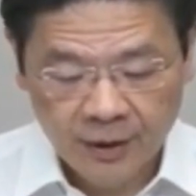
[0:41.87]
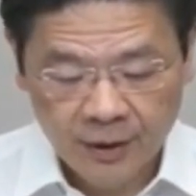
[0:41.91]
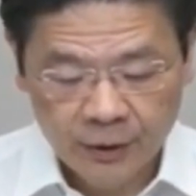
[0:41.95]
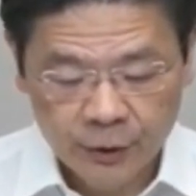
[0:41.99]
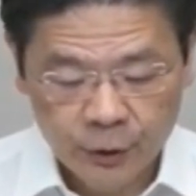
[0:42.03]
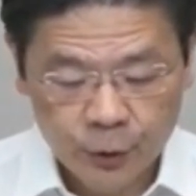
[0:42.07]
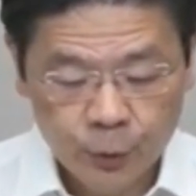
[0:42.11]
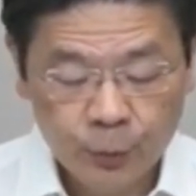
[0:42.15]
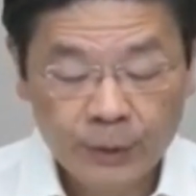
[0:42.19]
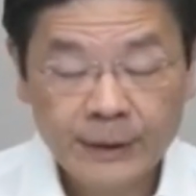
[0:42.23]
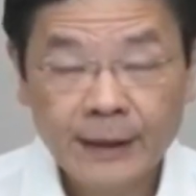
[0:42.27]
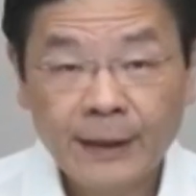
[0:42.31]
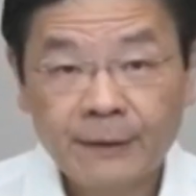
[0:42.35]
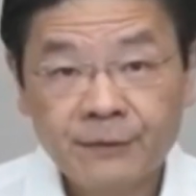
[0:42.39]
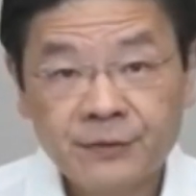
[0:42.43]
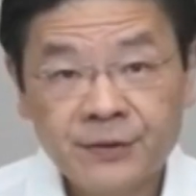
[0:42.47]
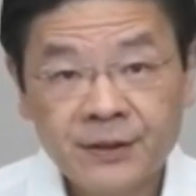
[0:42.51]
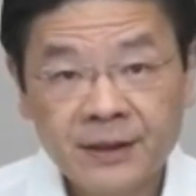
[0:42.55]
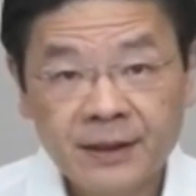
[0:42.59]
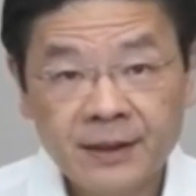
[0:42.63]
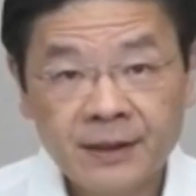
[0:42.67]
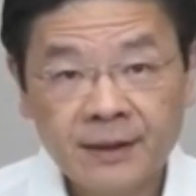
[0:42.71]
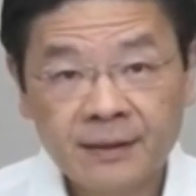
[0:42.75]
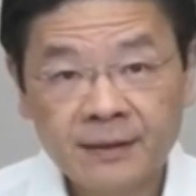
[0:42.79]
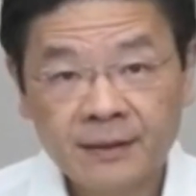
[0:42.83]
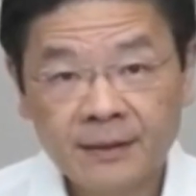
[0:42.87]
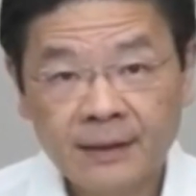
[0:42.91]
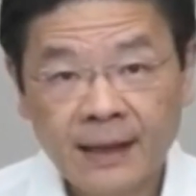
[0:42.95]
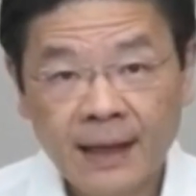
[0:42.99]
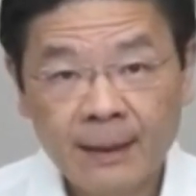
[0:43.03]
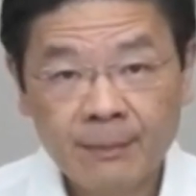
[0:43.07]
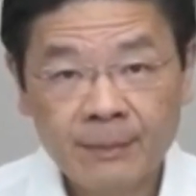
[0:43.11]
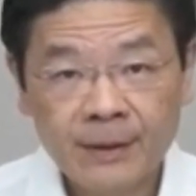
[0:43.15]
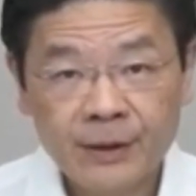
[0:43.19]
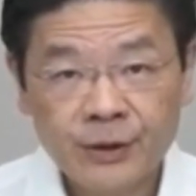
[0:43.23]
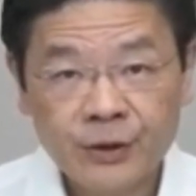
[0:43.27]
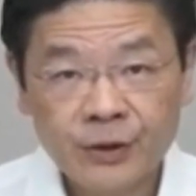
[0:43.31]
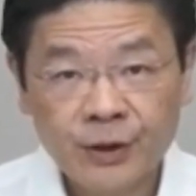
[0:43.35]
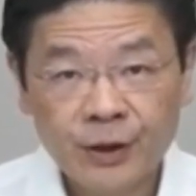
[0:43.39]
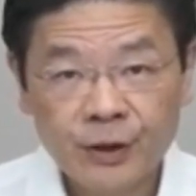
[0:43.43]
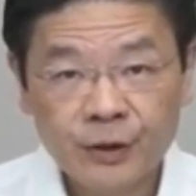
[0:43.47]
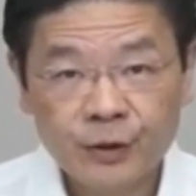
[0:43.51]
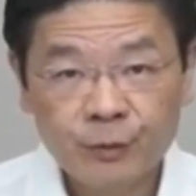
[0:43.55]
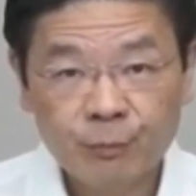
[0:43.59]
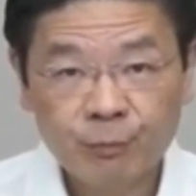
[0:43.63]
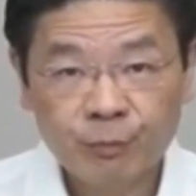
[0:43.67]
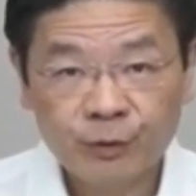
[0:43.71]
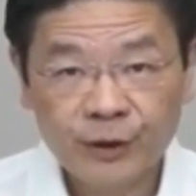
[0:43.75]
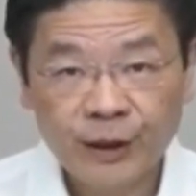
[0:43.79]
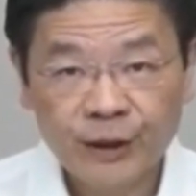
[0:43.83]
You would have seen
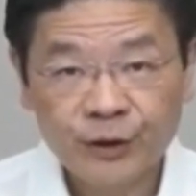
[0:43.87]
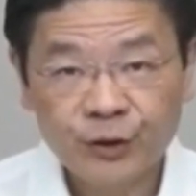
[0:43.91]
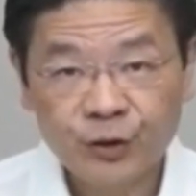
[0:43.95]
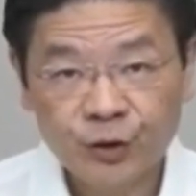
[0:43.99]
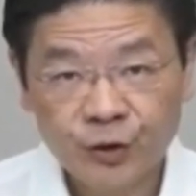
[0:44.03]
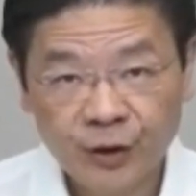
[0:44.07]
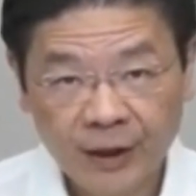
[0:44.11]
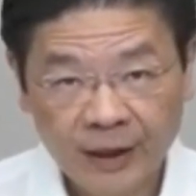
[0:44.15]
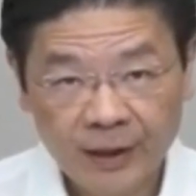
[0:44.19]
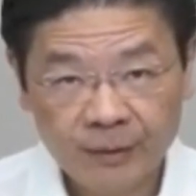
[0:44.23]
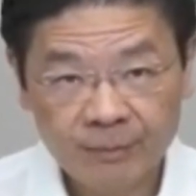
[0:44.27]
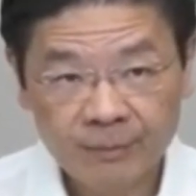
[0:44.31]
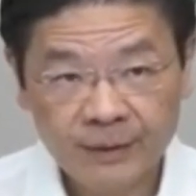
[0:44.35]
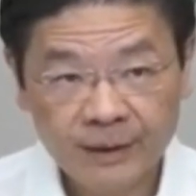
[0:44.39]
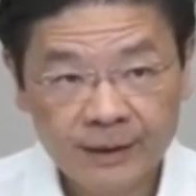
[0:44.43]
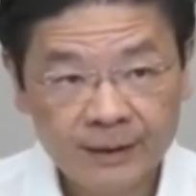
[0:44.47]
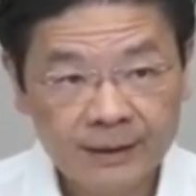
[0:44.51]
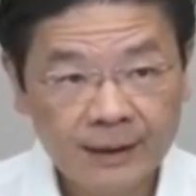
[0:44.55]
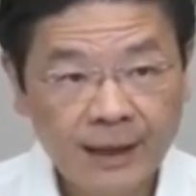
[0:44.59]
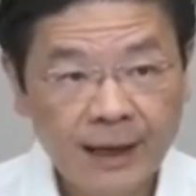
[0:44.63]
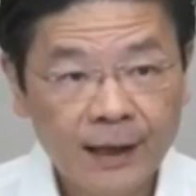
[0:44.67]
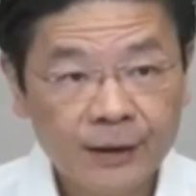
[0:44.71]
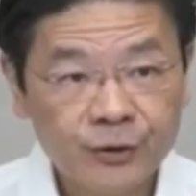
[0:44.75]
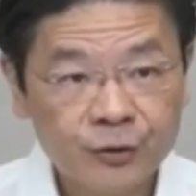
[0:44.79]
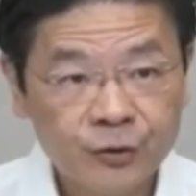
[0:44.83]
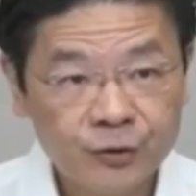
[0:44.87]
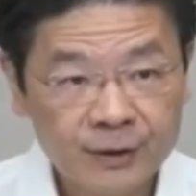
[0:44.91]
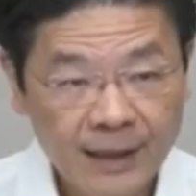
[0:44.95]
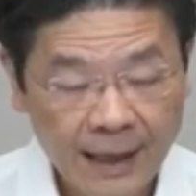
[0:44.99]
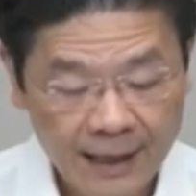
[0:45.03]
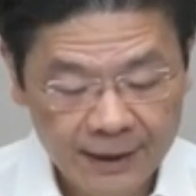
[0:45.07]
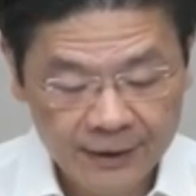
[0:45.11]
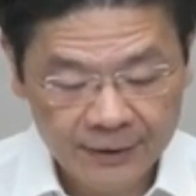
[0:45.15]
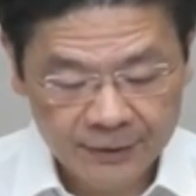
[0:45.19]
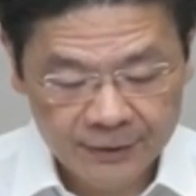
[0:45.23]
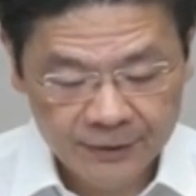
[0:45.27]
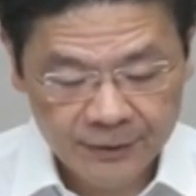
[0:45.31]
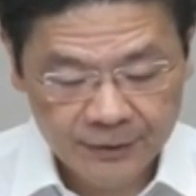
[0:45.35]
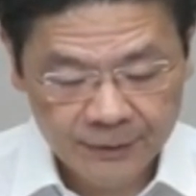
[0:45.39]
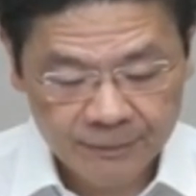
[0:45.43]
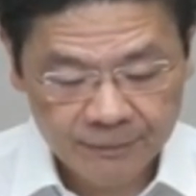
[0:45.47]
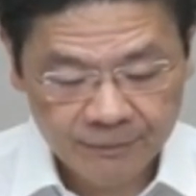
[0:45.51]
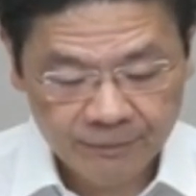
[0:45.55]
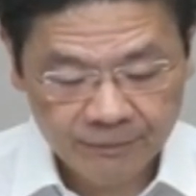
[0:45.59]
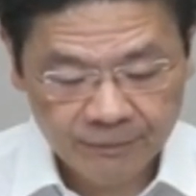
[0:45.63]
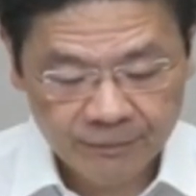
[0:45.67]
MHA's press statement last night.